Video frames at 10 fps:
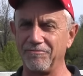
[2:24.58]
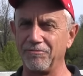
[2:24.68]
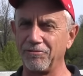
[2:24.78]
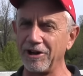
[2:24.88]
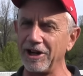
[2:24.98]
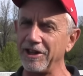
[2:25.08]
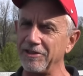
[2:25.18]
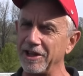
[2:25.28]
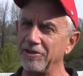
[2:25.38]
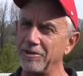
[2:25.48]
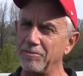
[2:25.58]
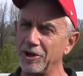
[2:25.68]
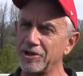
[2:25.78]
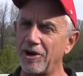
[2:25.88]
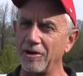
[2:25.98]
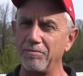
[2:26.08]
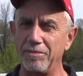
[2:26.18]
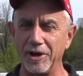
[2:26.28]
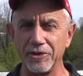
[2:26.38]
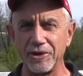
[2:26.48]
really think that Bush Hog
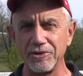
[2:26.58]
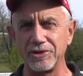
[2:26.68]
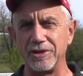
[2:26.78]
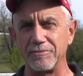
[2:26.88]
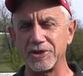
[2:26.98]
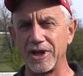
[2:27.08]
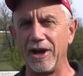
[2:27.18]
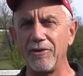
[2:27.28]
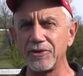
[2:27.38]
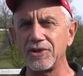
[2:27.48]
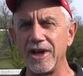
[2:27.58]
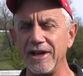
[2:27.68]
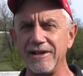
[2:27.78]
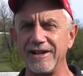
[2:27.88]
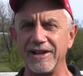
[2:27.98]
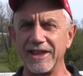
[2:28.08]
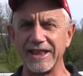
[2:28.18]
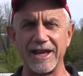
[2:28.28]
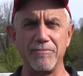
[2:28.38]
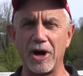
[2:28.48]
built those themselves. I
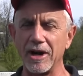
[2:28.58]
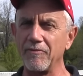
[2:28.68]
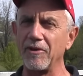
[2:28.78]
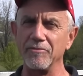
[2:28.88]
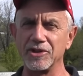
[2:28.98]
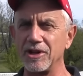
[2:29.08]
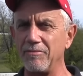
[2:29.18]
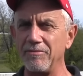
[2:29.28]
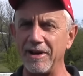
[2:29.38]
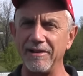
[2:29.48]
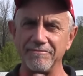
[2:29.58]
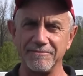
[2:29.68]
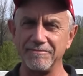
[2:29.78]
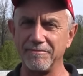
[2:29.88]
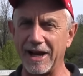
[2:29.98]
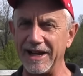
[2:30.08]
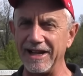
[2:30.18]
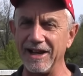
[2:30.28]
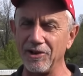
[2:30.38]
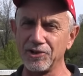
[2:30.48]
think they bought them from
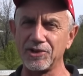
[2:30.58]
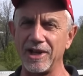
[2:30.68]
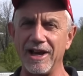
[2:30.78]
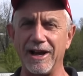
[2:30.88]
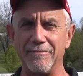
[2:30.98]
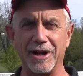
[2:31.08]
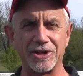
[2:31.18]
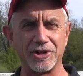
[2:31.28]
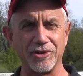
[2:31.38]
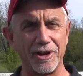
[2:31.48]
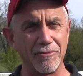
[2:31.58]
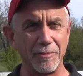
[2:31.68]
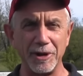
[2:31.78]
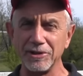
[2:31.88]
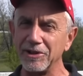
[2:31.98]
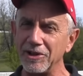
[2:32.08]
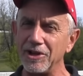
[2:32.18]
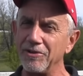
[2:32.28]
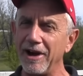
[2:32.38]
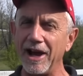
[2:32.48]
somebody else. I'm not sure they were built in the
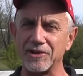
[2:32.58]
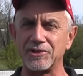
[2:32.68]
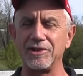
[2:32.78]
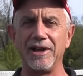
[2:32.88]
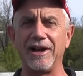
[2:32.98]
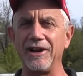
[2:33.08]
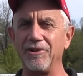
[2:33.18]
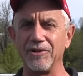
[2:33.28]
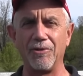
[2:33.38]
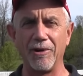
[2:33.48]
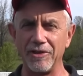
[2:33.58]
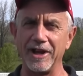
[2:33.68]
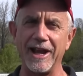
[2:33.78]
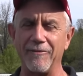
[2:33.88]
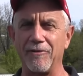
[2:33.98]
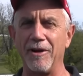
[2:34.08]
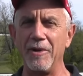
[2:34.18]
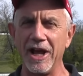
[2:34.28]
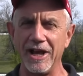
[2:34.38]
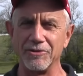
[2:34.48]
U S I don't know where they came from.
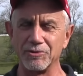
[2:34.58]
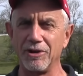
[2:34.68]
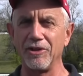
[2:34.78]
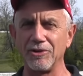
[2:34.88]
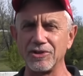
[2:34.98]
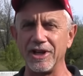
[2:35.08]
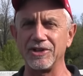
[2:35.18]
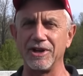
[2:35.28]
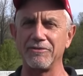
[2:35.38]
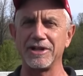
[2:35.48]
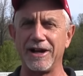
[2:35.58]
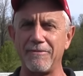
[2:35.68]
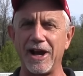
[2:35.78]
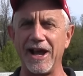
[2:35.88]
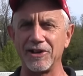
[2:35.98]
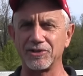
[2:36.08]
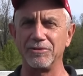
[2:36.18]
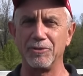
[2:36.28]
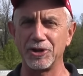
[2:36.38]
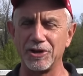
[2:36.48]
It was one of those things, every time I asked
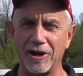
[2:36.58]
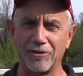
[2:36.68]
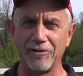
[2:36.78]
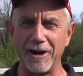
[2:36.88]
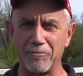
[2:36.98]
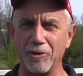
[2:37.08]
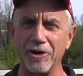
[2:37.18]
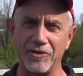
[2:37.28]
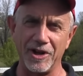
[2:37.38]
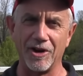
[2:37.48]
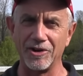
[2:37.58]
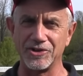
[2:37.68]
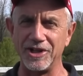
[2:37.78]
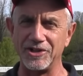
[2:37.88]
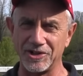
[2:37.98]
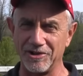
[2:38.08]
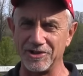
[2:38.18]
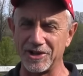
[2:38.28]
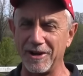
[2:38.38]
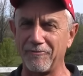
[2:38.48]
the Bush Hog rep, where did the R Z
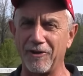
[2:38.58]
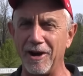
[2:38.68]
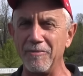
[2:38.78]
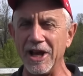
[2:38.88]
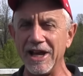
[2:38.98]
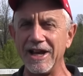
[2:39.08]
series come from,